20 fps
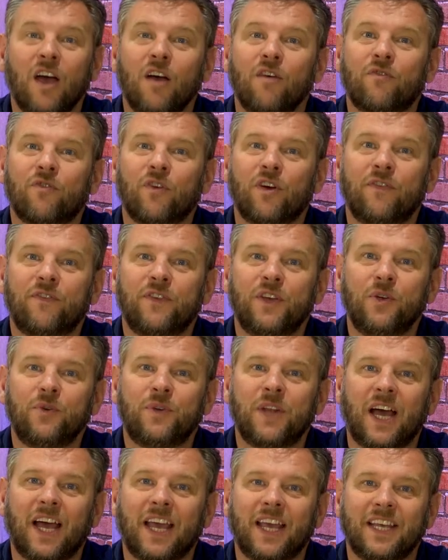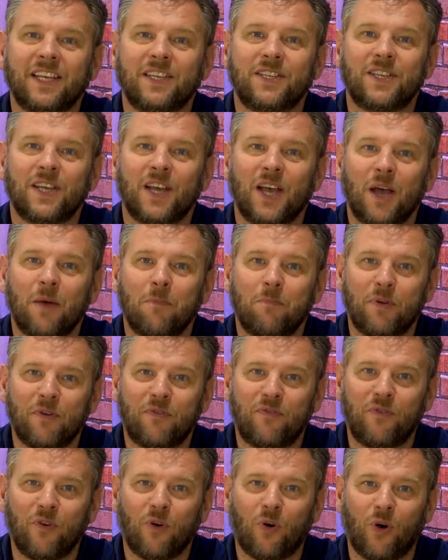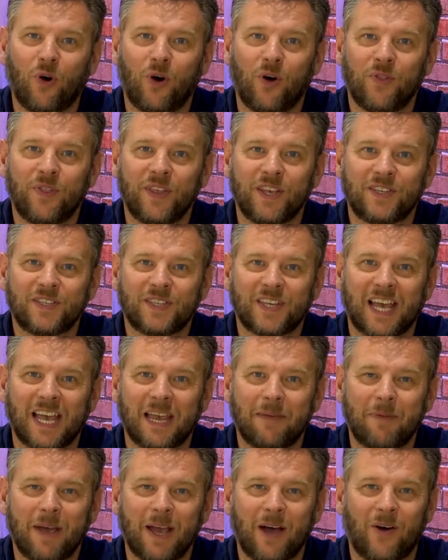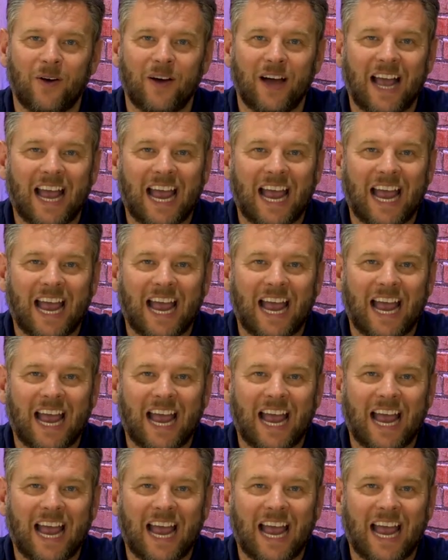for a few days before this came out,